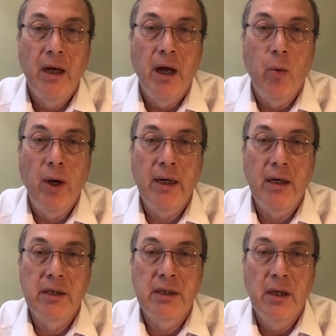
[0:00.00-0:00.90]
a
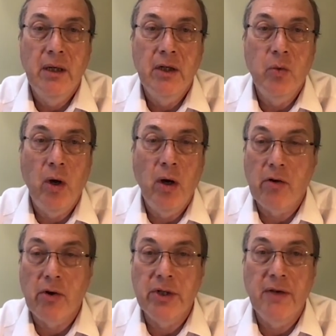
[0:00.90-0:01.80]
willingness to work
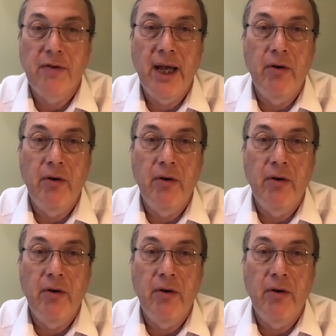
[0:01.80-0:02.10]
across different